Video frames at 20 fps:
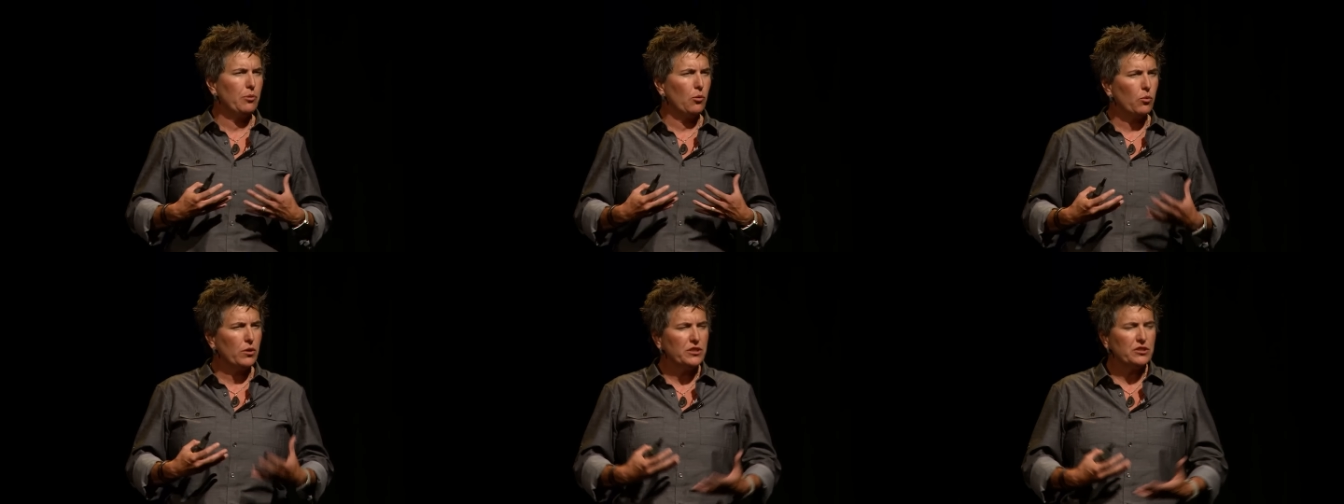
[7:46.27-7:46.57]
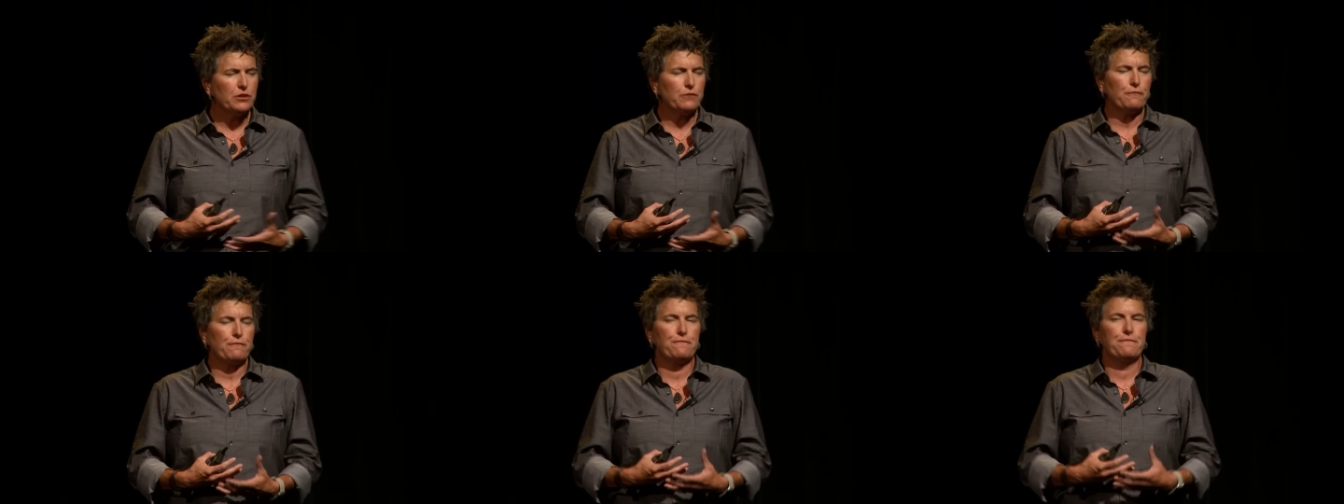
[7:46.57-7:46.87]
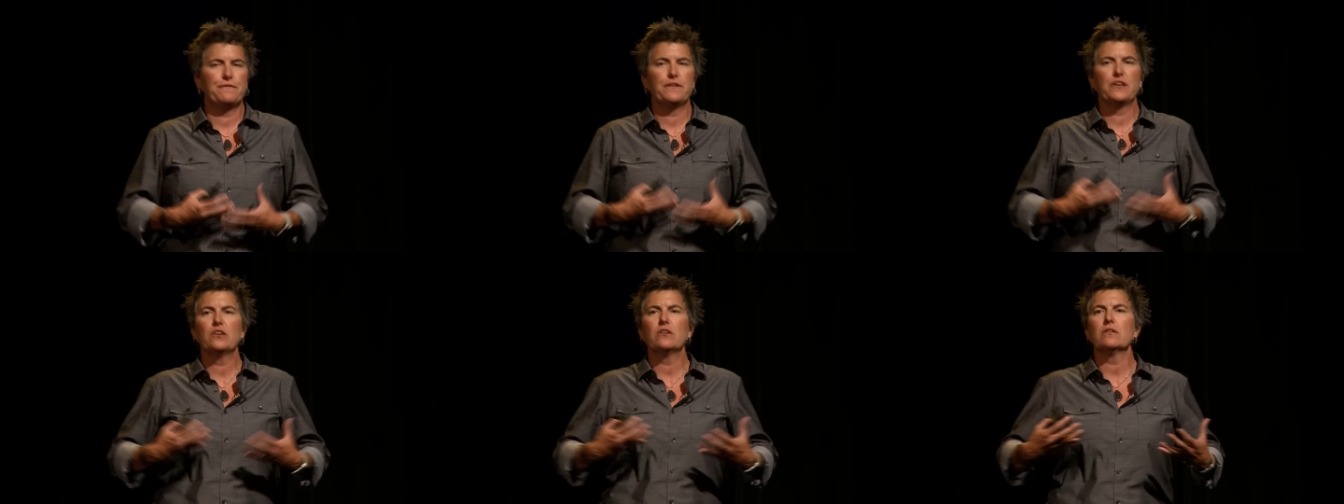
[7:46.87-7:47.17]
But what does it
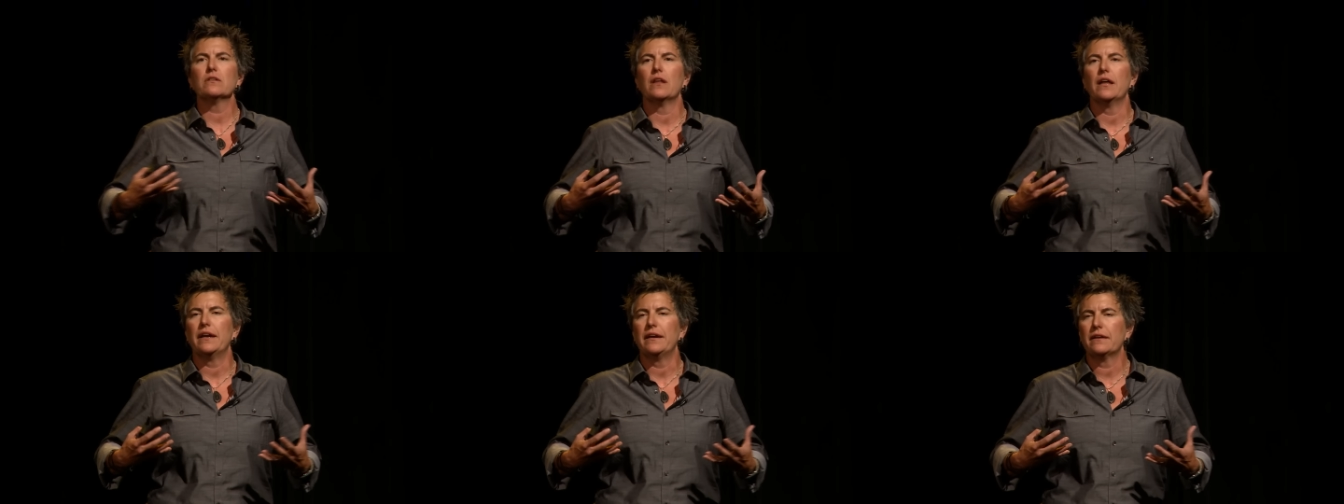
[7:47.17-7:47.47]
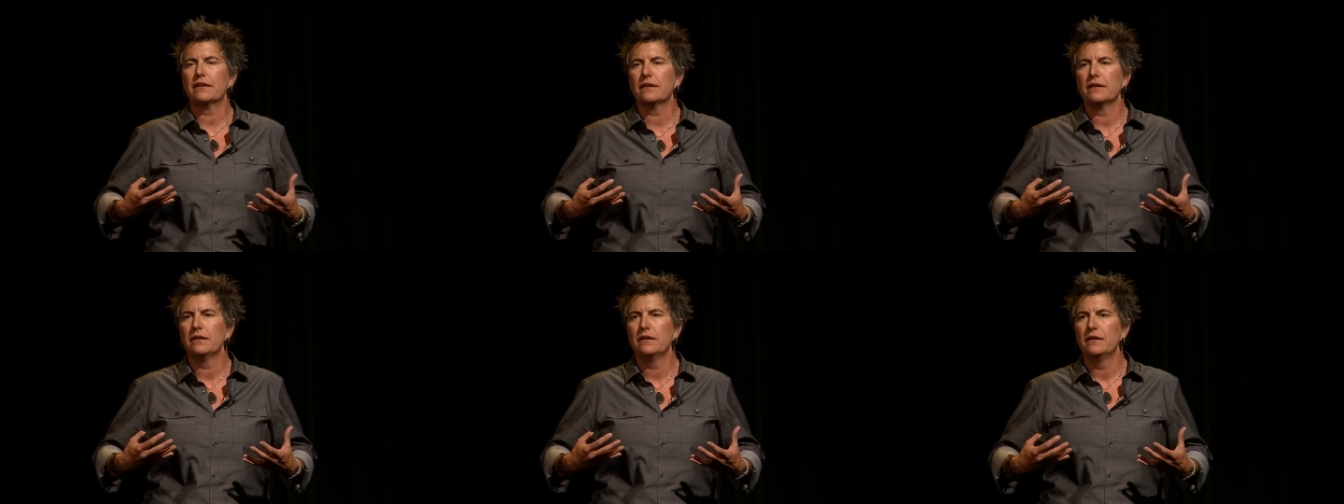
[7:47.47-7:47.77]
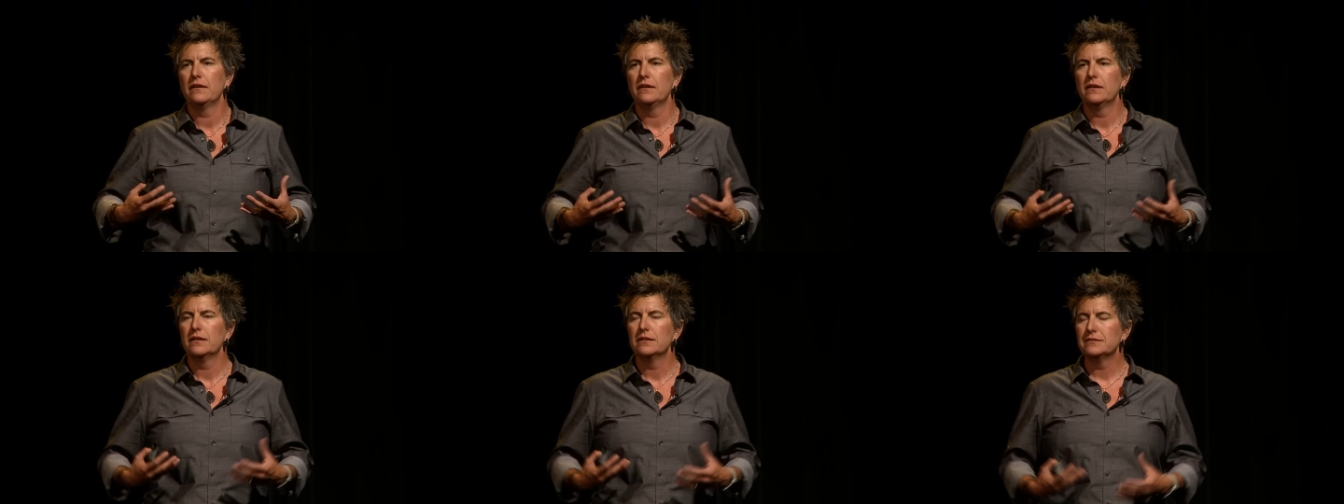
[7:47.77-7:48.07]
feel like
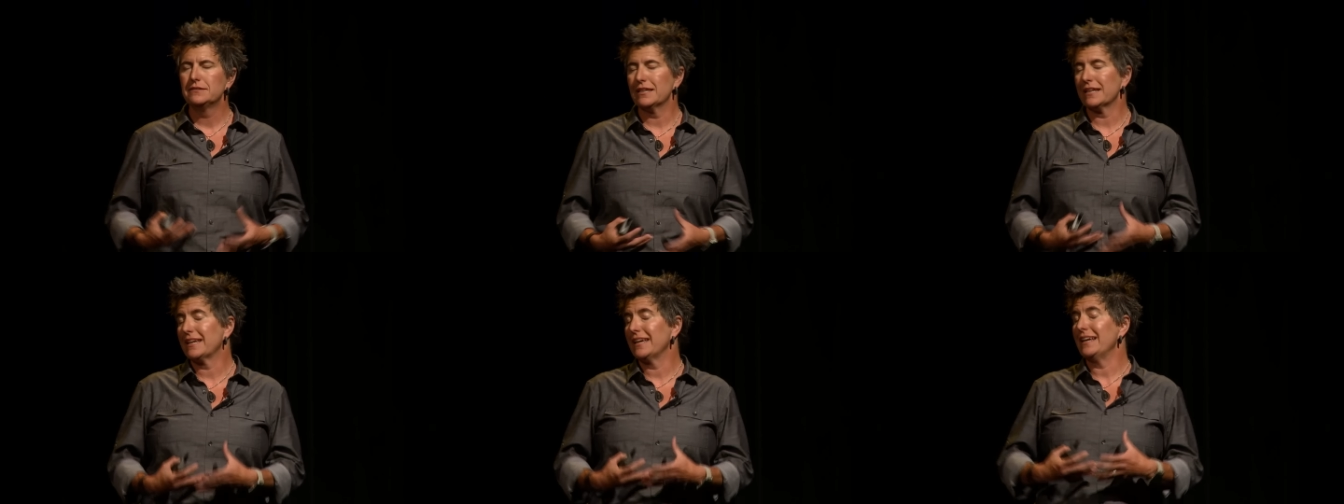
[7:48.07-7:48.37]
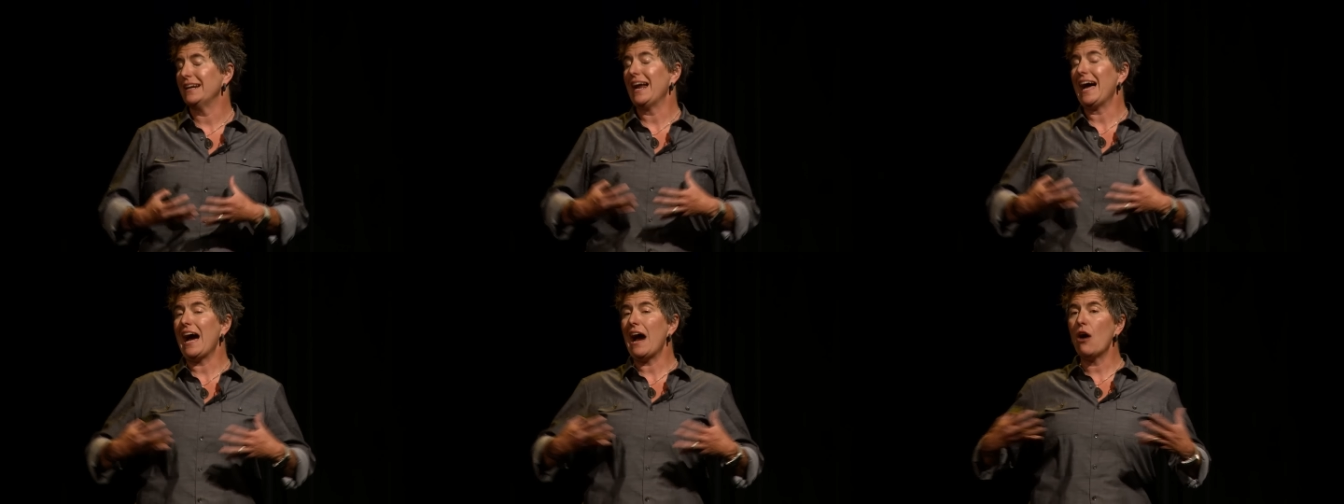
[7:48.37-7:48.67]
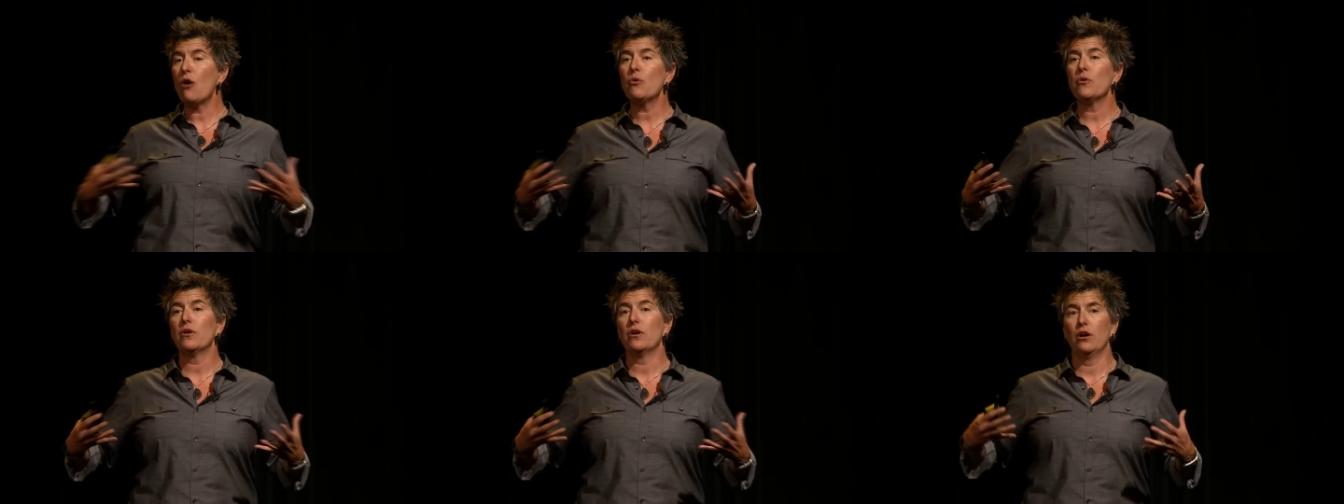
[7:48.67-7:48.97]
to get
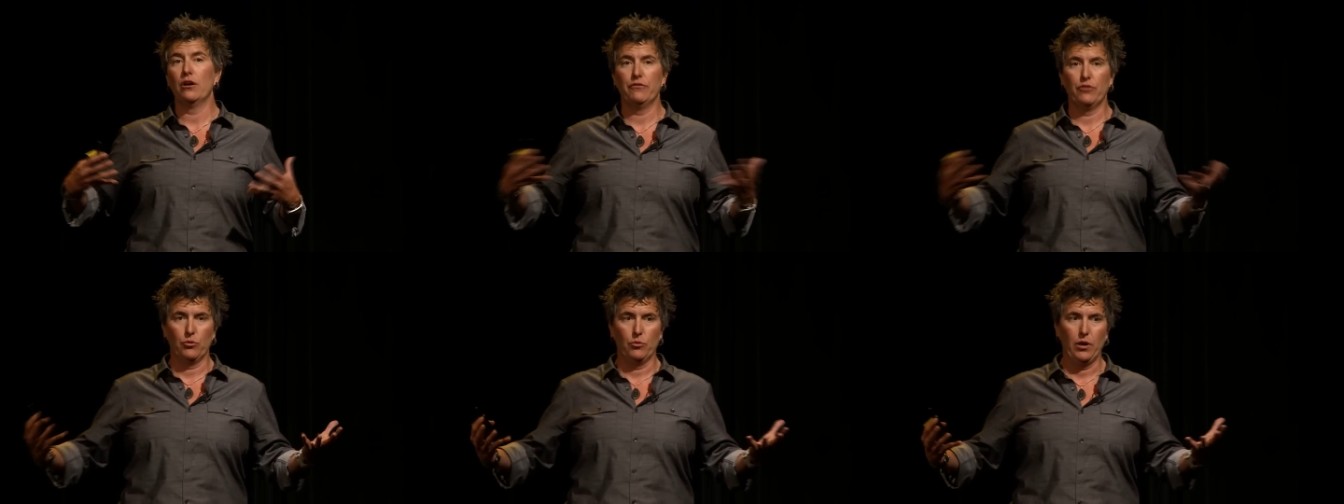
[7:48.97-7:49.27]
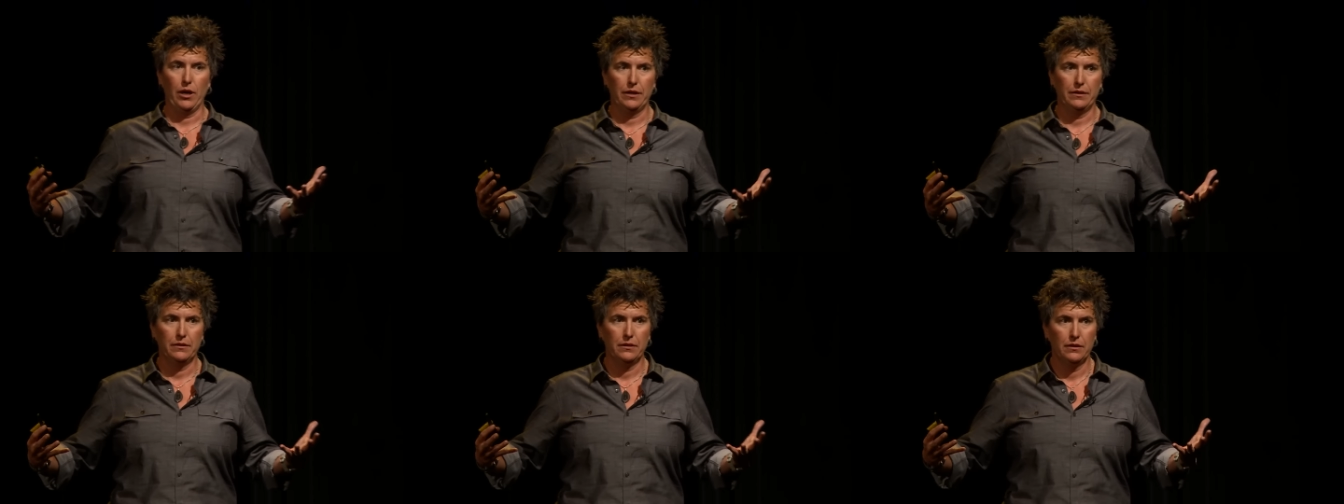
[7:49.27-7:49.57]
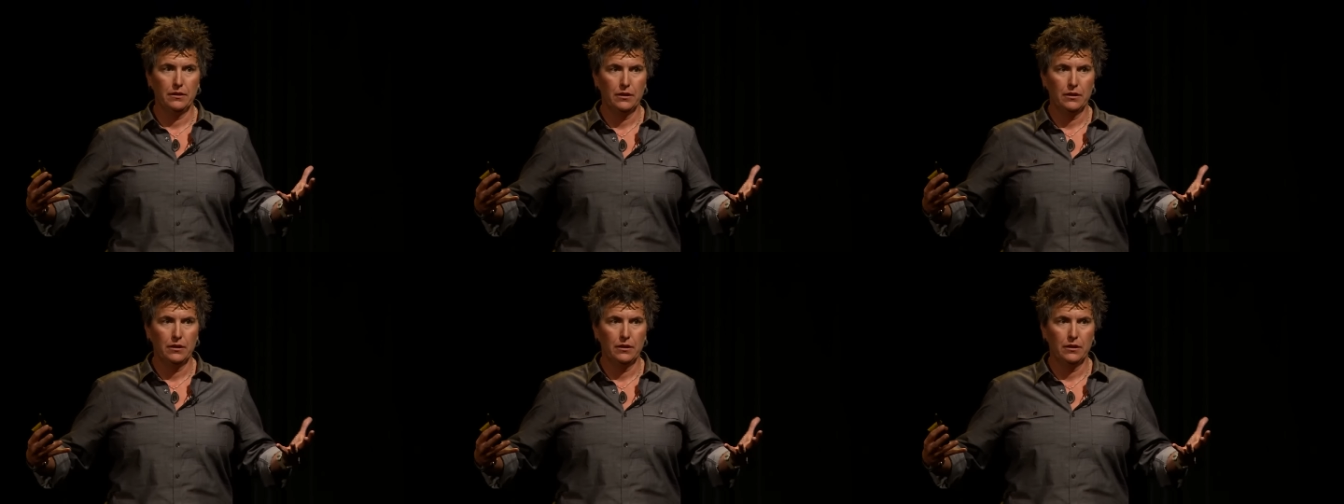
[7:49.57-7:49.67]
out of a rut?